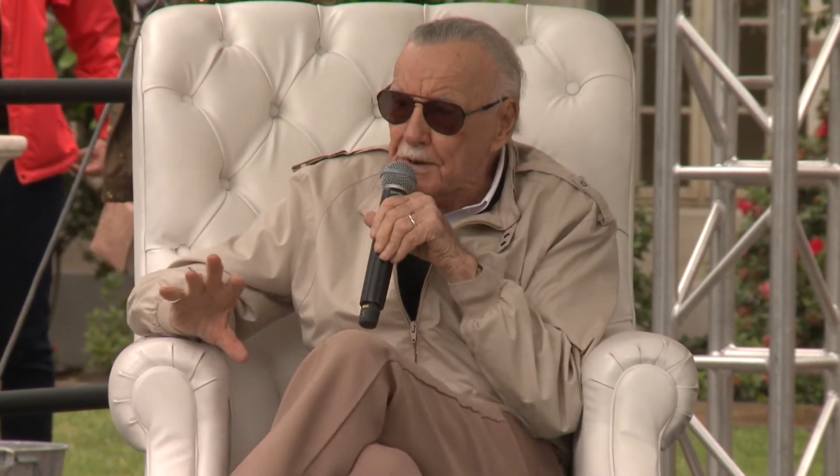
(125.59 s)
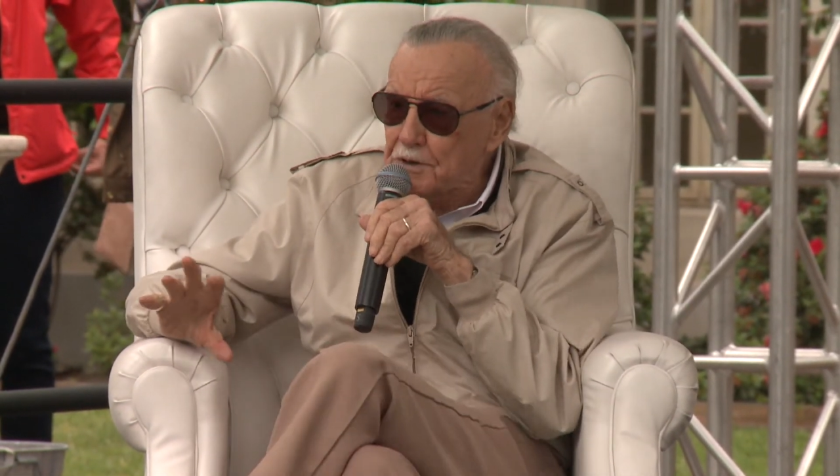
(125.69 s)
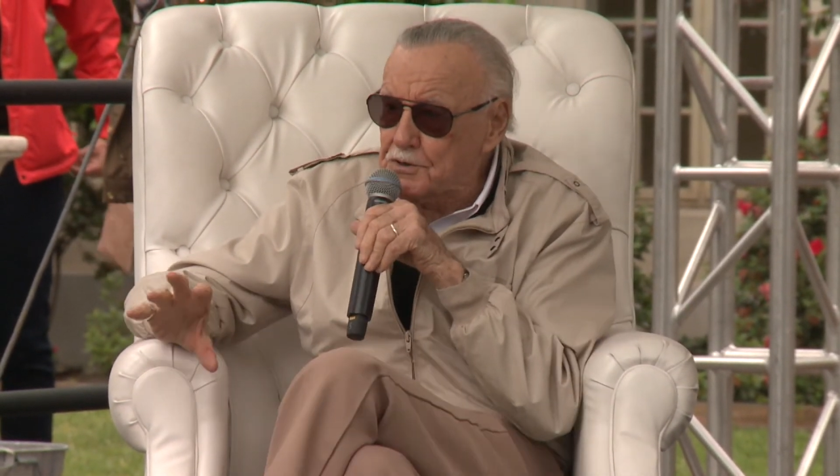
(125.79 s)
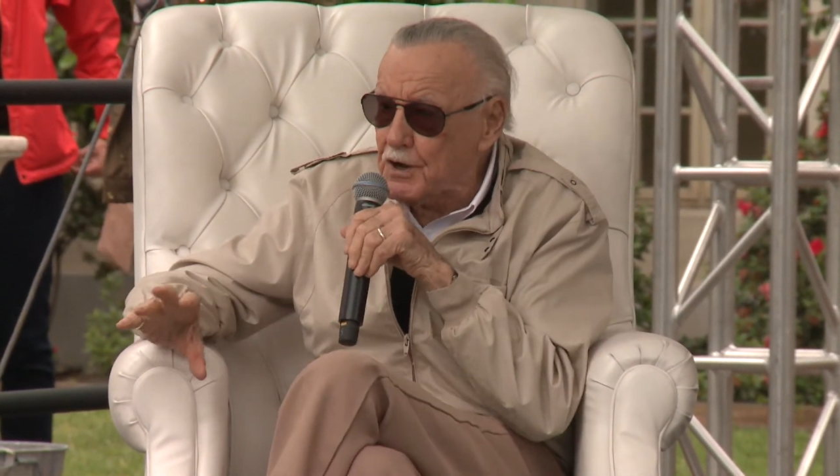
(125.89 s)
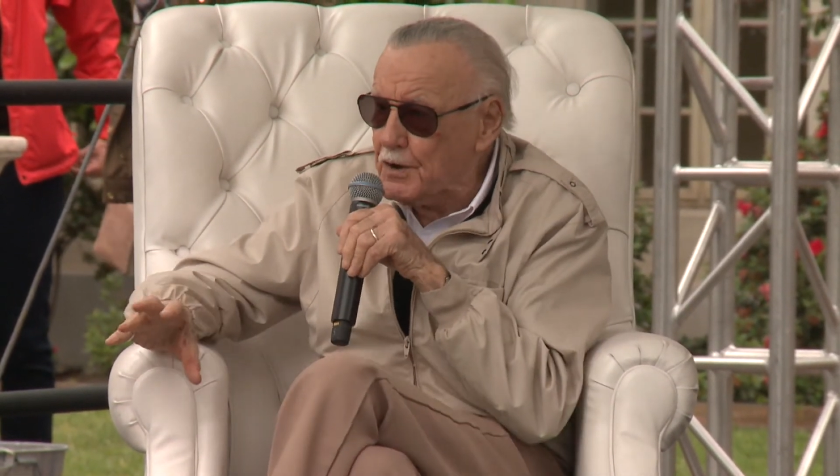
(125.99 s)

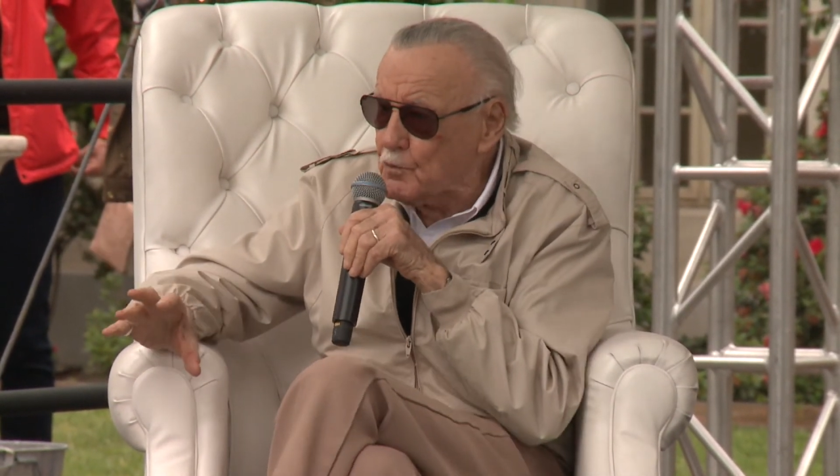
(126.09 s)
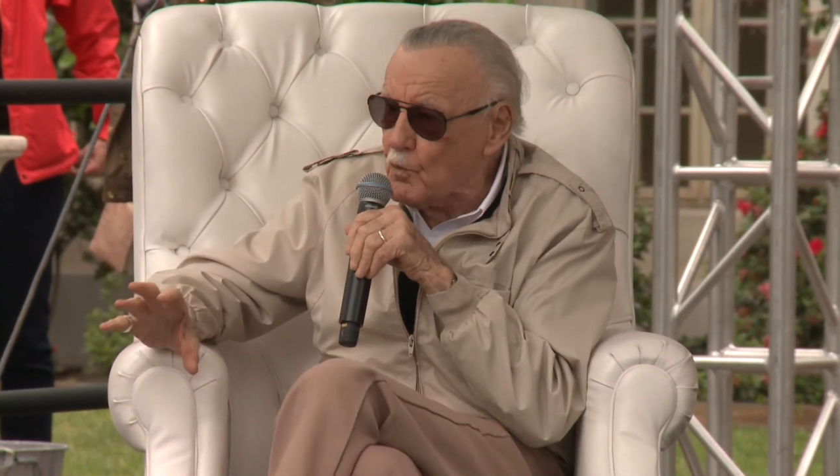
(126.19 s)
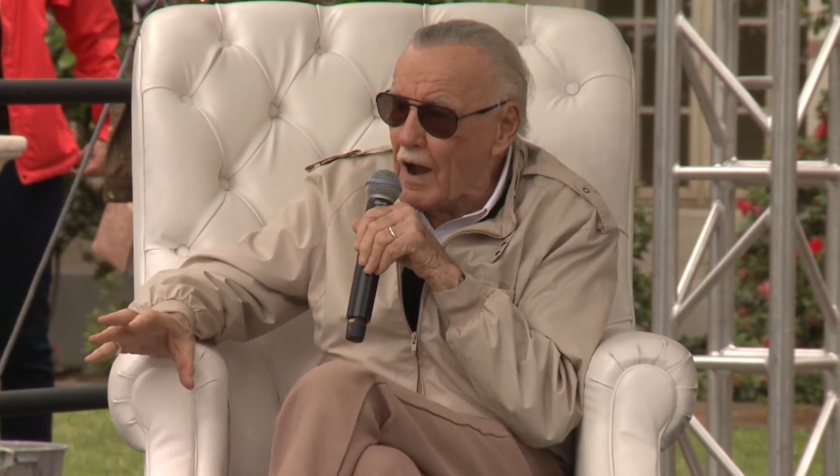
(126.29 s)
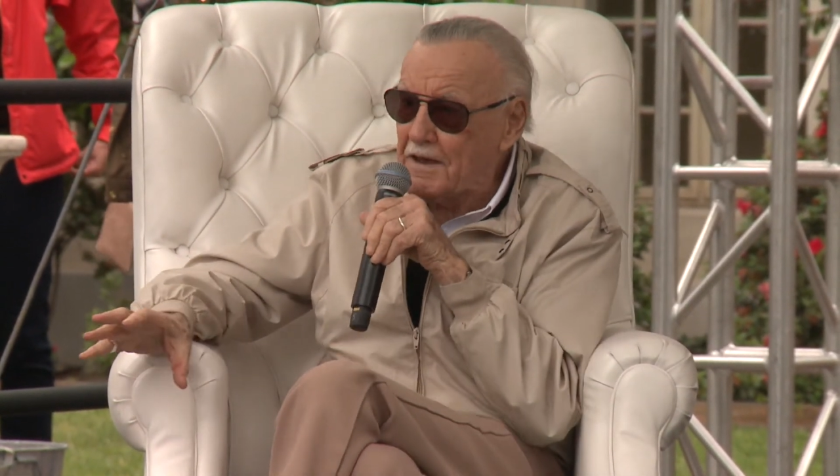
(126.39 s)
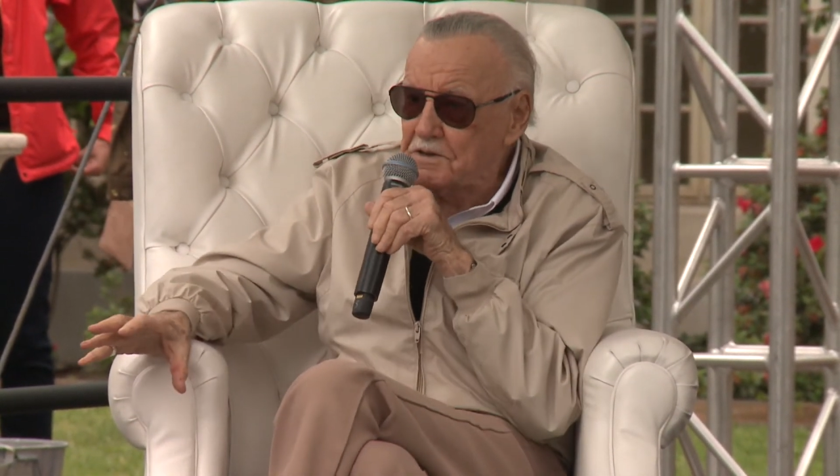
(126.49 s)
been done
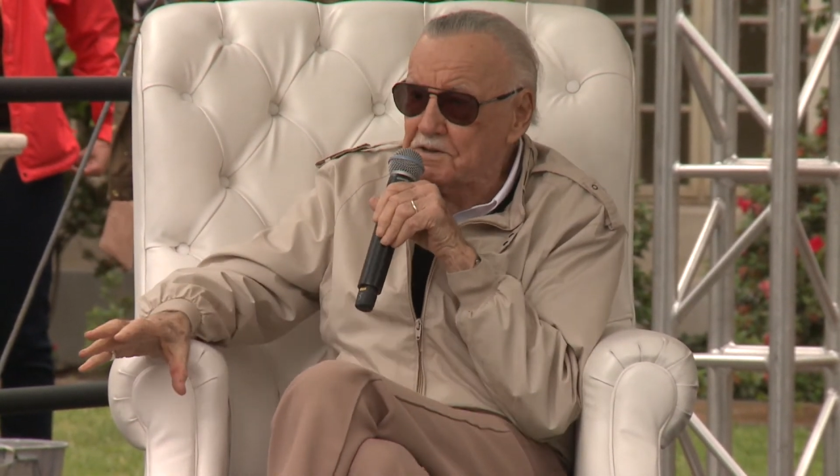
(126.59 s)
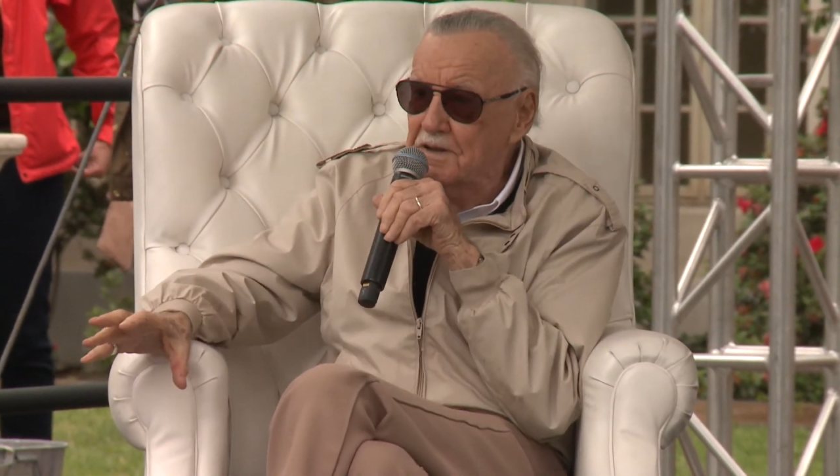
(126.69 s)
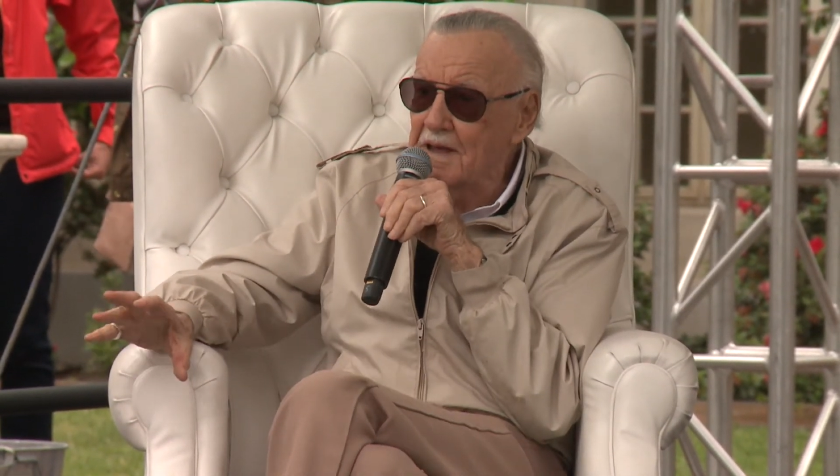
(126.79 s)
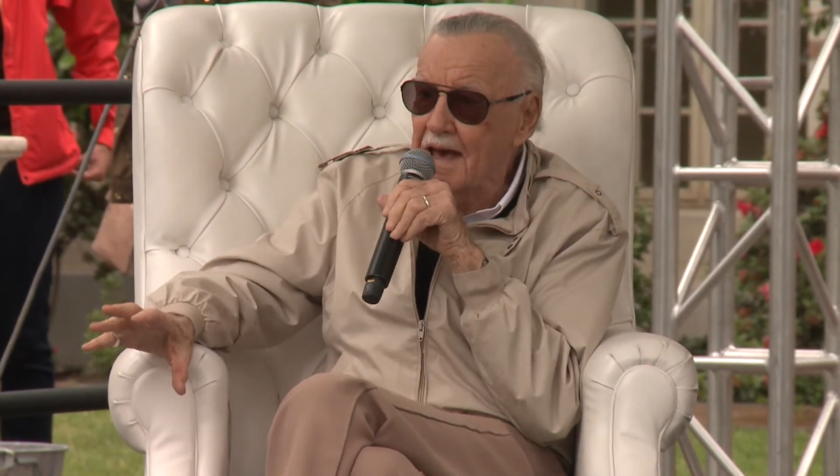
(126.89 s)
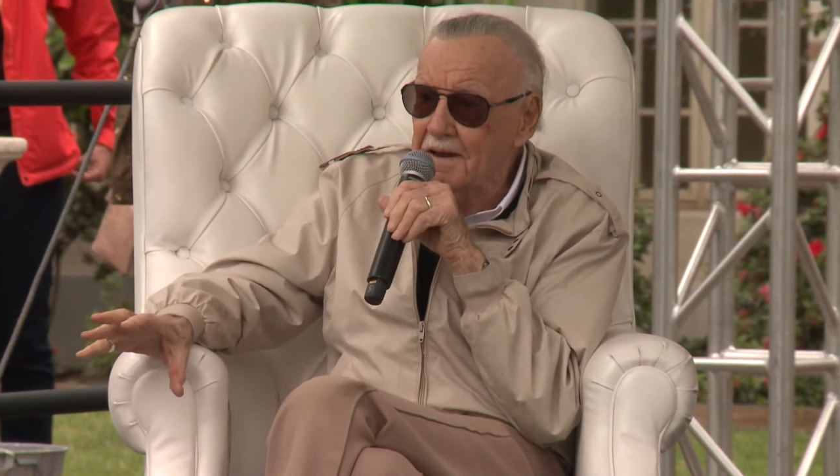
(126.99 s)
right
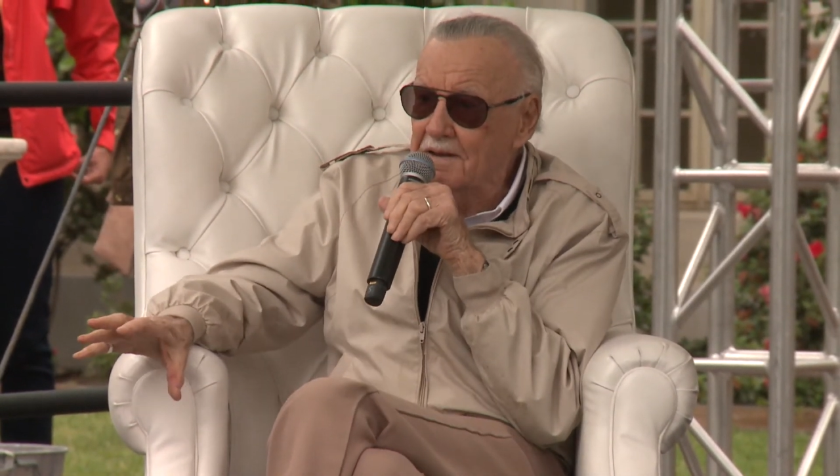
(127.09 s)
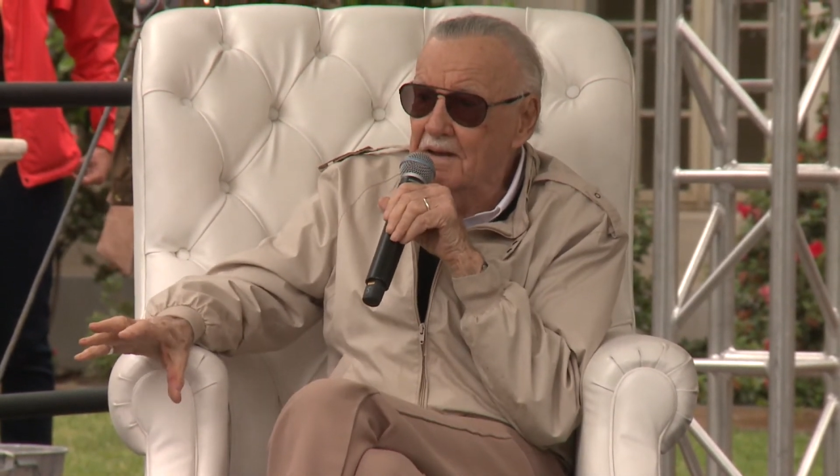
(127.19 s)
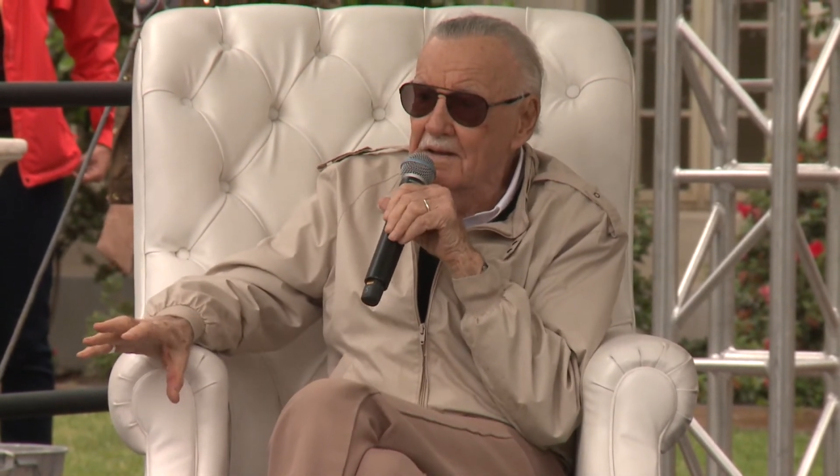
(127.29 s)
yet